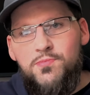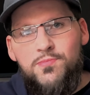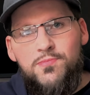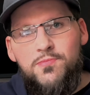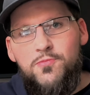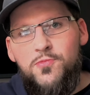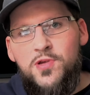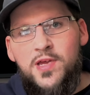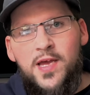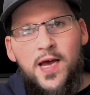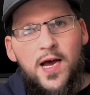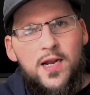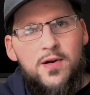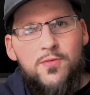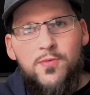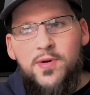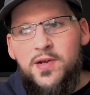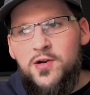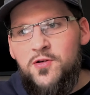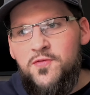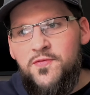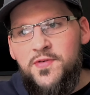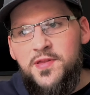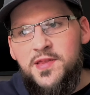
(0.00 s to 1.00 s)
we kind of went
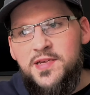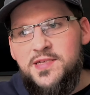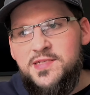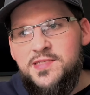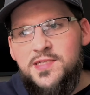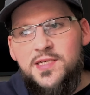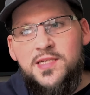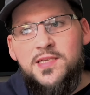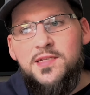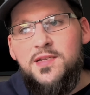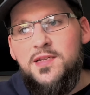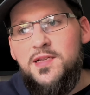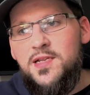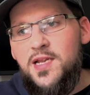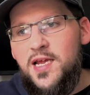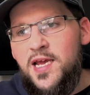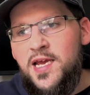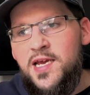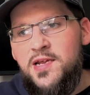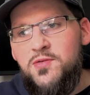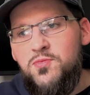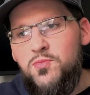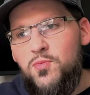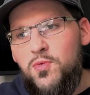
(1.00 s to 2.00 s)
over this
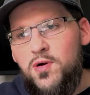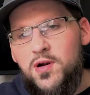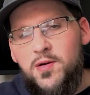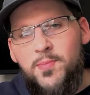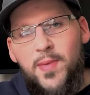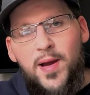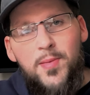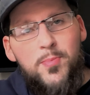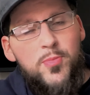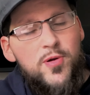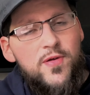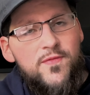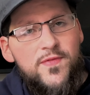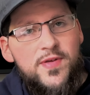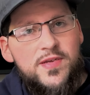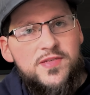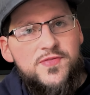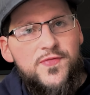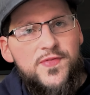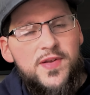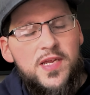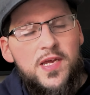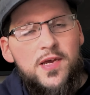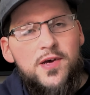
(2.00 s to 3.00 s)
in one of my previous
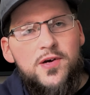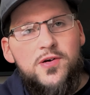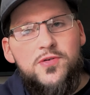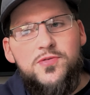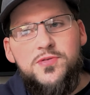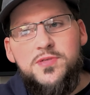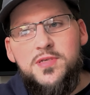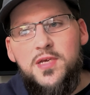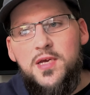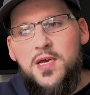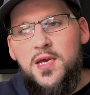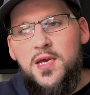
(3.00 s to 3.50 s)
videos.